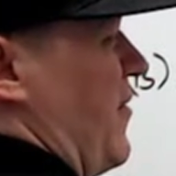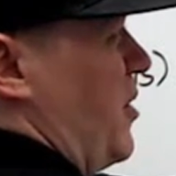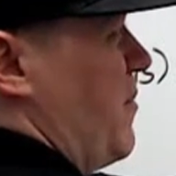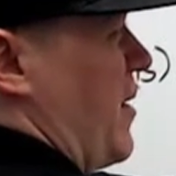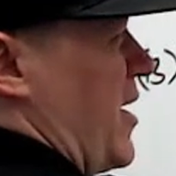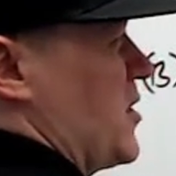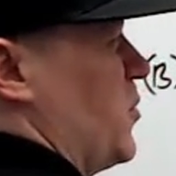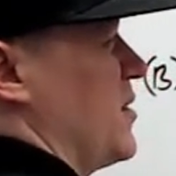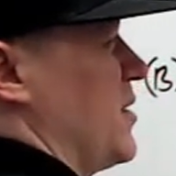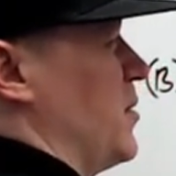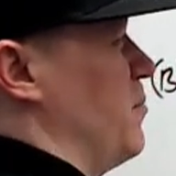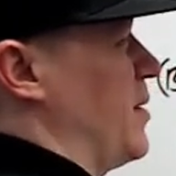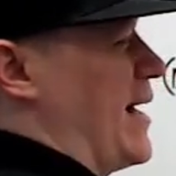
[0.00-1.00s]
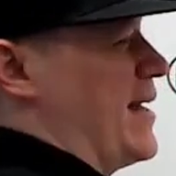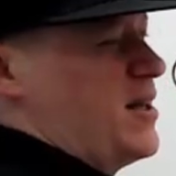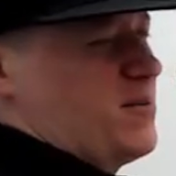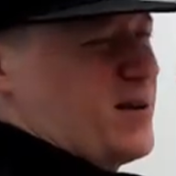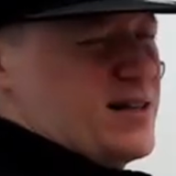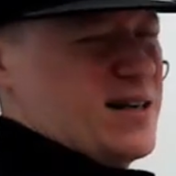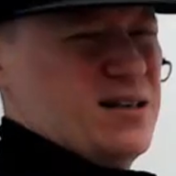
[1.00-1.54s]
You might as well combine them
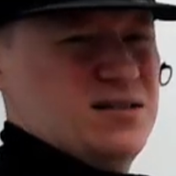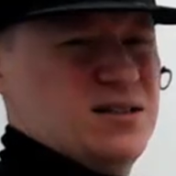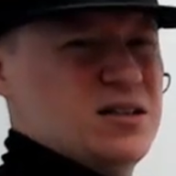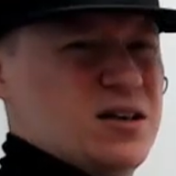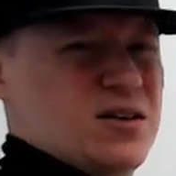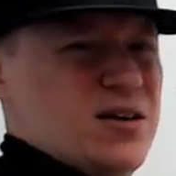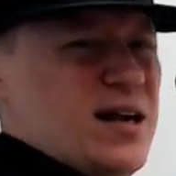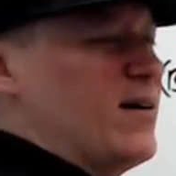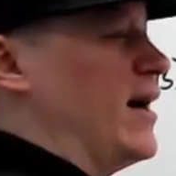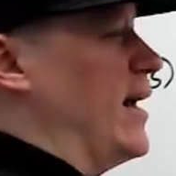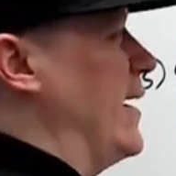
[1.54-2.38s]
because they don't look great right